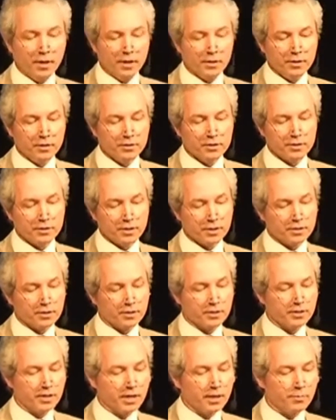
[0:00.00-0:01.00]
And this is just
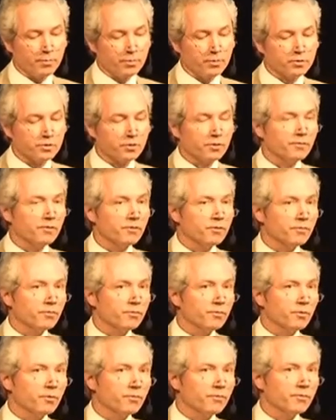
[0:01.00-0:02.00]
examples
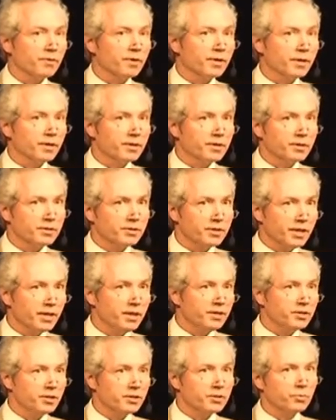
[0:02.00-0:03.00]
of
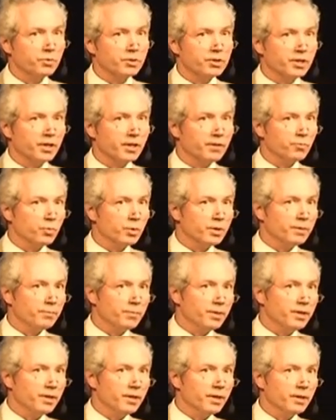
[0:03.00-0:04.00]
changes which can
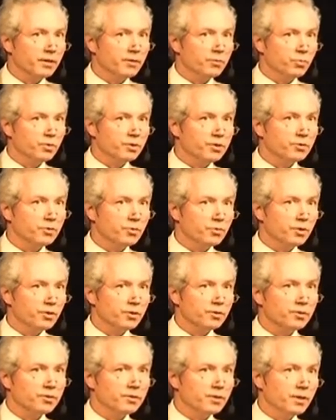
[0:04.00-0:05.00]
be done, which do
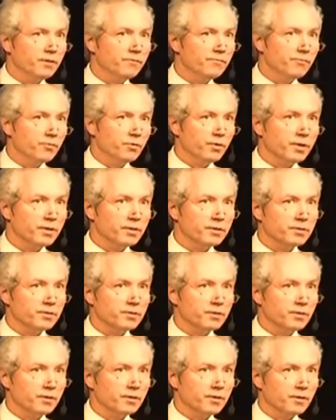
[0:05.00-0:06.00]
not
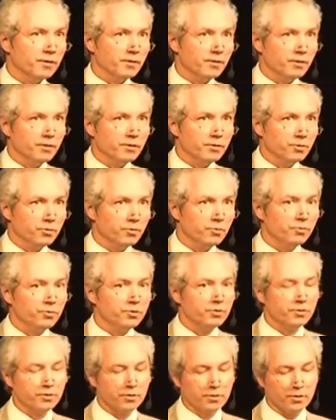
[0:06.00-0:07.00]
influence the
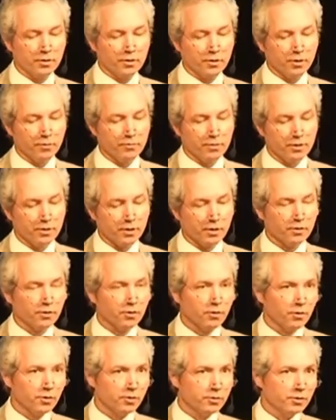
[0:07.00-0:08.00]
use of the
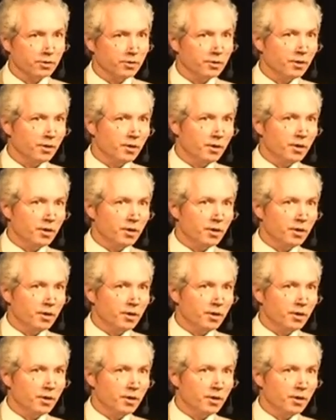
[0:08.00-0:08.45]
technology